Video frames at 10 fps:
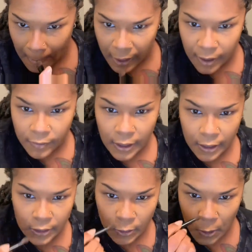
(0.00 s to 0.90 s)
heavy
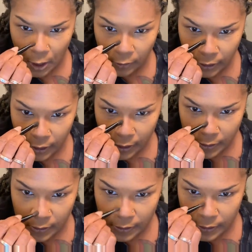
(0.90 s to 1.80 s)
contour on the
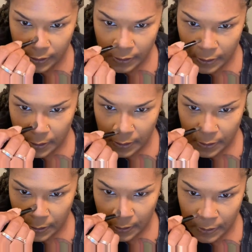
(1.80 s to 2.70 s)
nose,
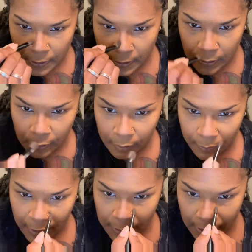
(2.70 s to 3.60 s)
or
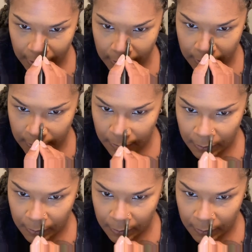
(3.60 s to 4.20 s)
maybe I do.